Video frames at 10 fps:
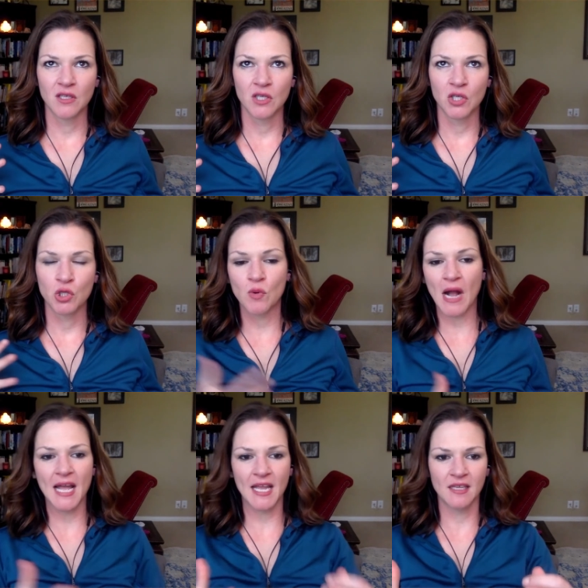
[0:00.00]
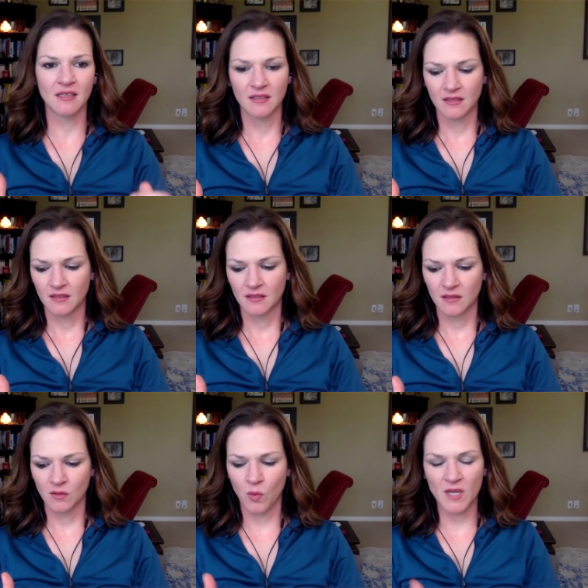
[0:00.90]
who I
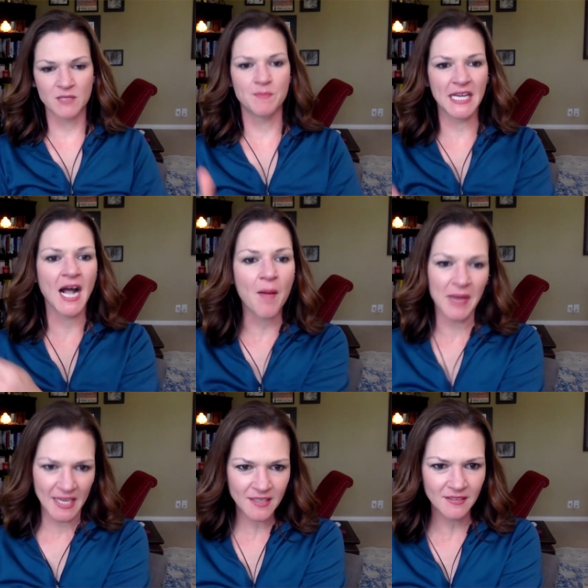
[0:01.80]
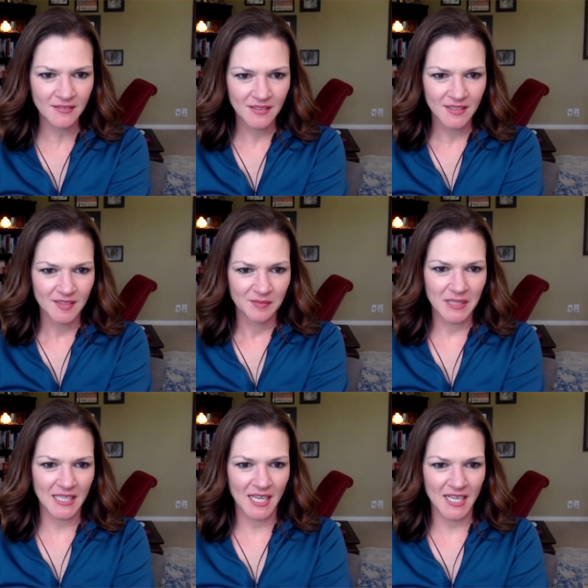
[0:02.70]
was becoming,
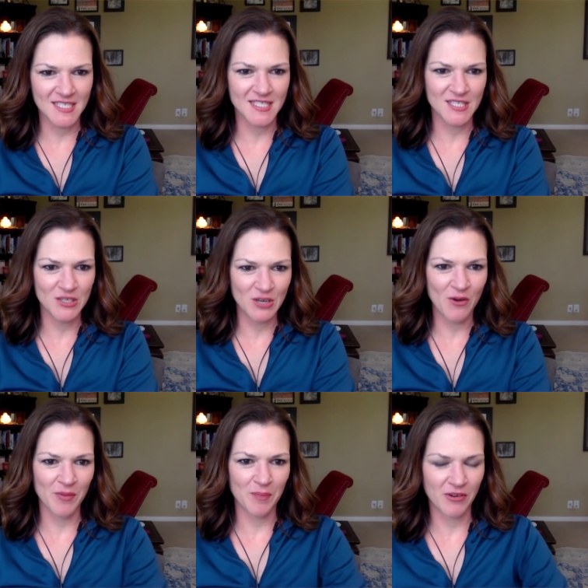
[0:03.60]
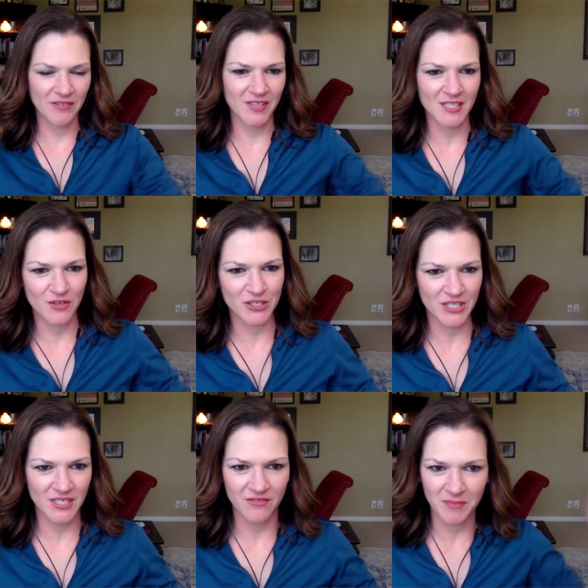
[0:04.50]
because, you know, the previous version
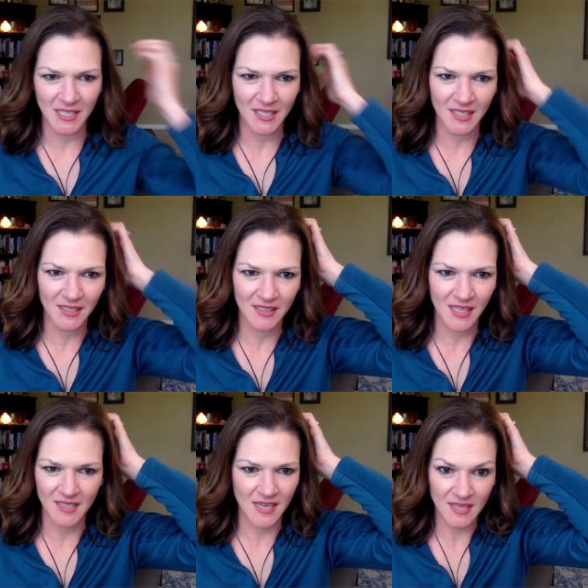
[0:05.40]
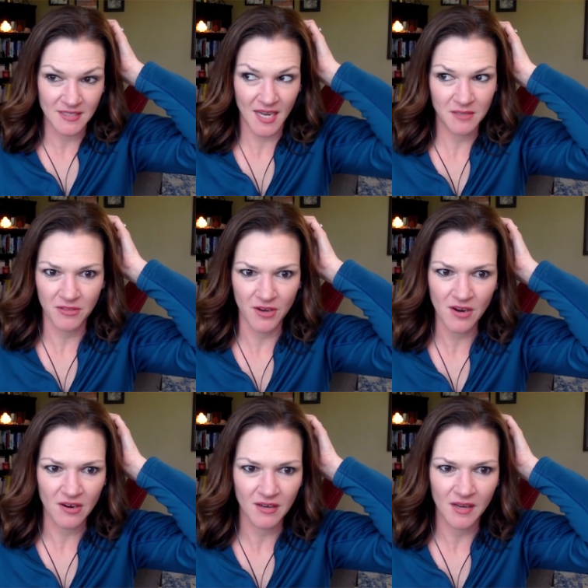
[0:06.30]
of me had died with
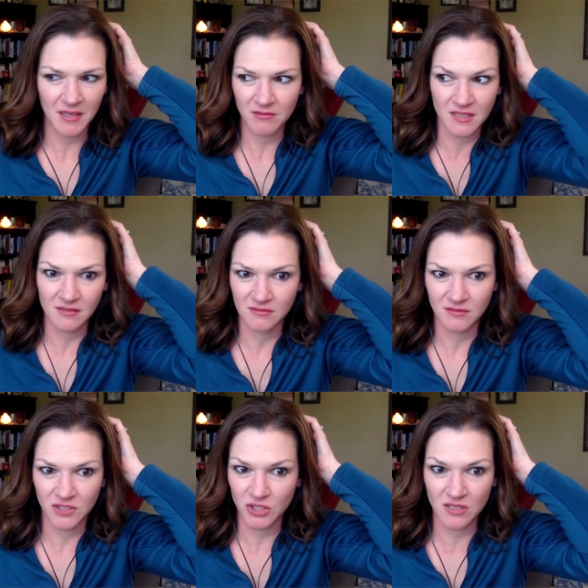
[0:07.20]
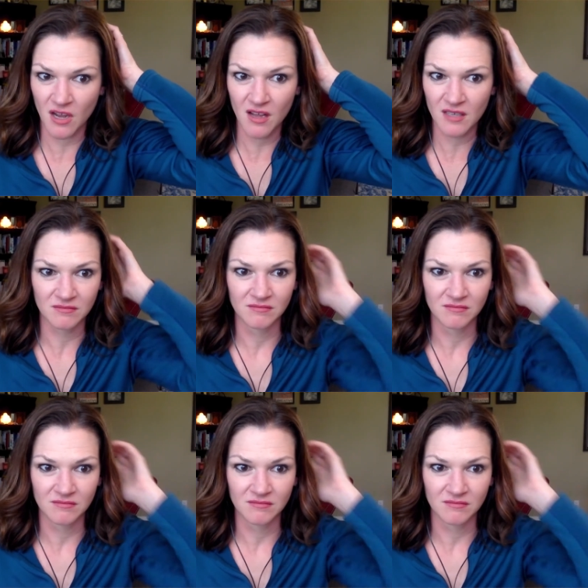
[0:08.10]
her. I mean, she's gone.